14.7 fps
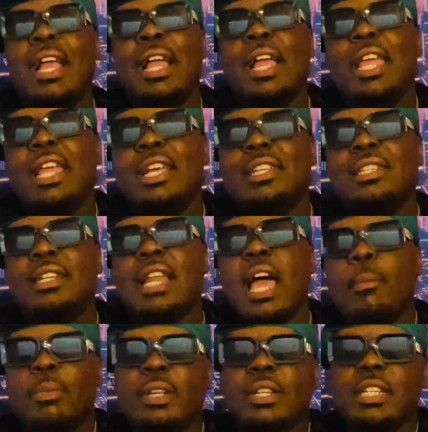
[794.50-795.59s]
He
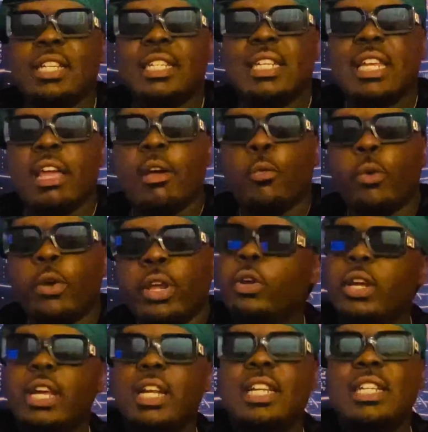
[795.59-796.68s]
established his
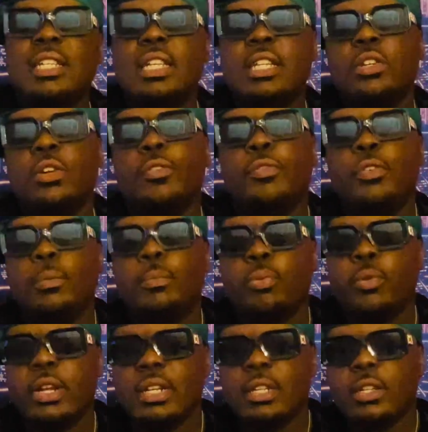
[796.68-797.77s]
network and his digital
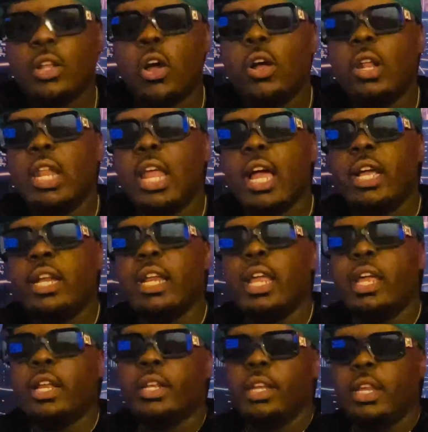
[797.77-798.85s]
footprints online
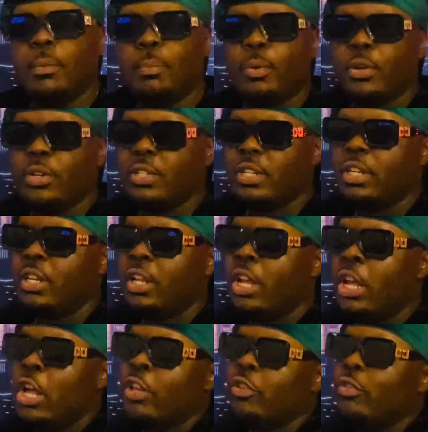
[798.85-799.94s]
and in person.
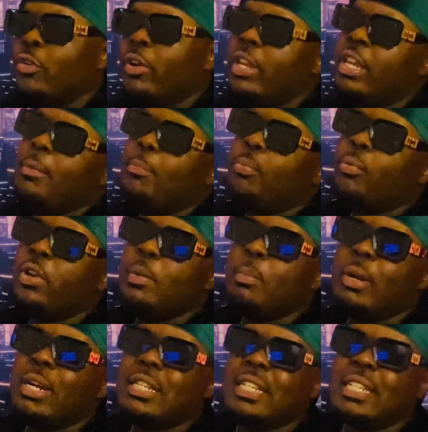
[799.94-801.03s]
So he pretty
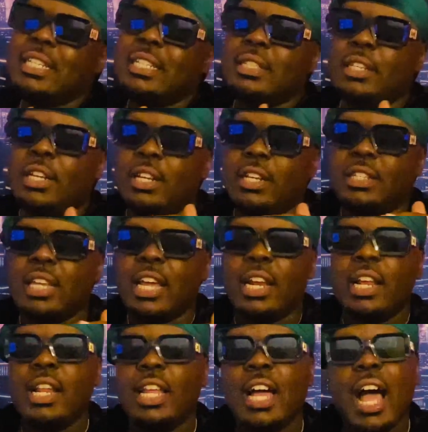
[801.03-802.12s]
much is
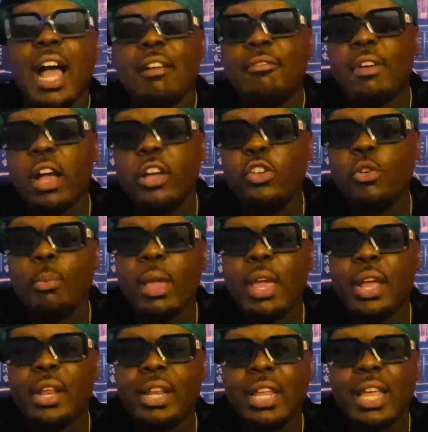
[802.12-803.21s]
technically a high value
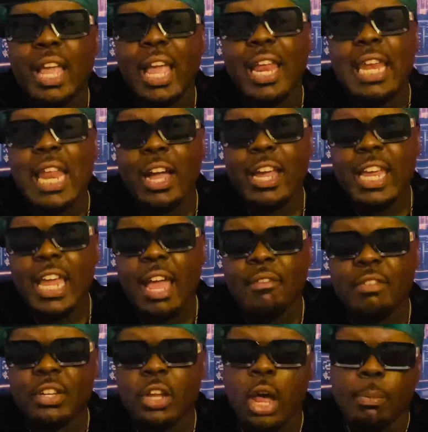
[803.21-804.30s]
man. And now he have
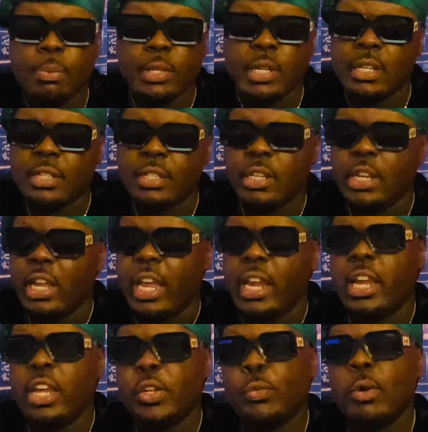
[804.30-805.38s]
his options. And
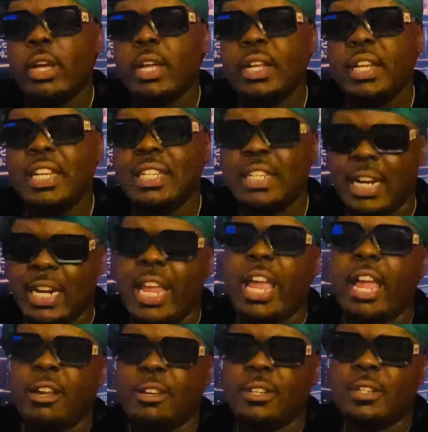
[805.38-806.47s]
guess what? He's going to
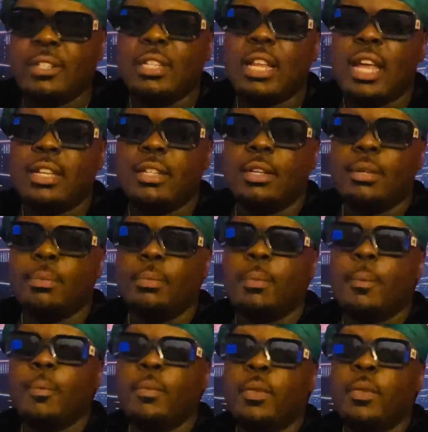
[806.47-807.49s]
exercise them.